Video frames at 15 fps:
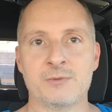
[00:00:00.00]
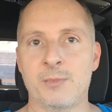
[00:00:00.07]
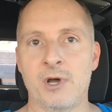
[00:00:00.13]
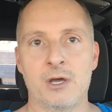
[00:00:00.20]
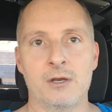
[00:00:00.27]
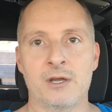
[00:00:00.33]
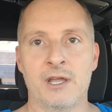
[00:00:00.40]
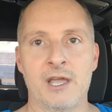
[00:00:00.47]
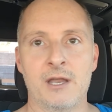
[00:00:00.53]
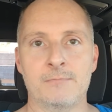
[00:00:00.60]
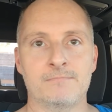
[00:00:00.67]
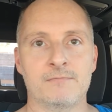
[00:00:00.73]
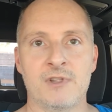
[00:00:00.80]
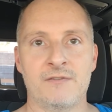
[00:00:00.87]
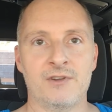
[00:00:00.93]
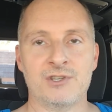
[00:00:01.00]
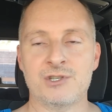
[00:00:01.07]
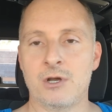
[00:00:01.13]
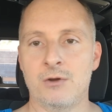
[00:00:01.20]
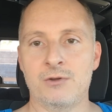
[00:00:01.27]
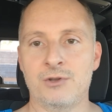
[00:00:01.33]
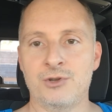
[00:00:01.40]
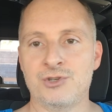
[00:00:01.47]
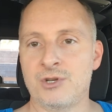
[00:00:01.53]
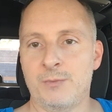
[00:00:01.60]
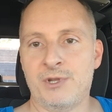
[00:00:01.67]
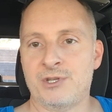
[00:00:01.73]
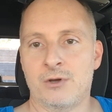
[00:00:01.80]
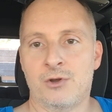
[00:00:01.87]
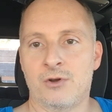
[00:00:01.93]
But again, if you're towing, you shouldn't
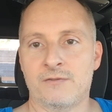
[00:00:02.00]
be towing